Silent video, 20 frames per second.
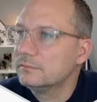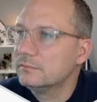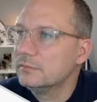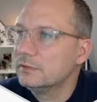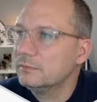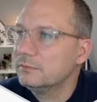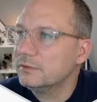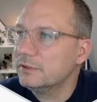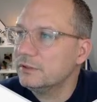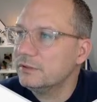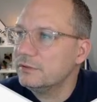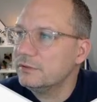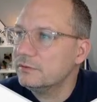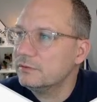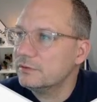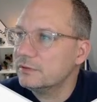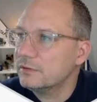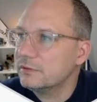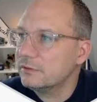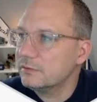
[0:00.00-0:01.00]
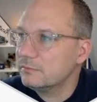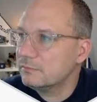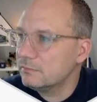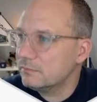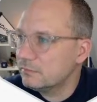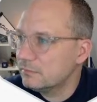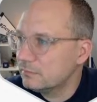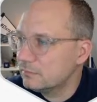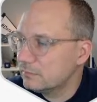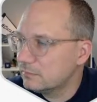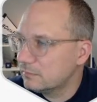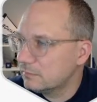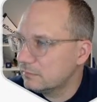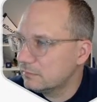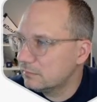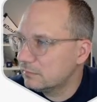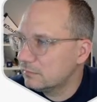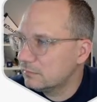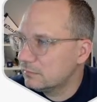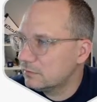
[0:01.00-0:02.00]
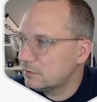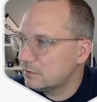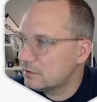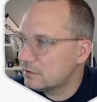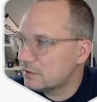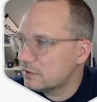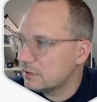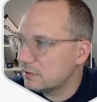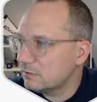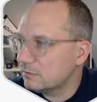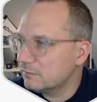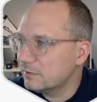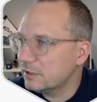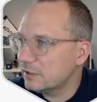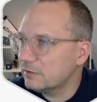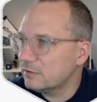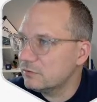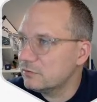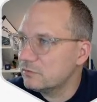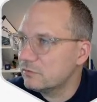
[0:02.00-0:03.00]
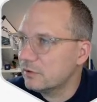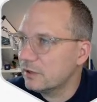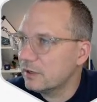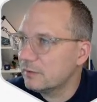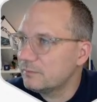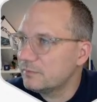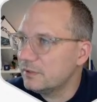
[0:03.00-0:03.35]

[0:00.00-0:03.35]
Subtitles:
I'm going to do a single value drop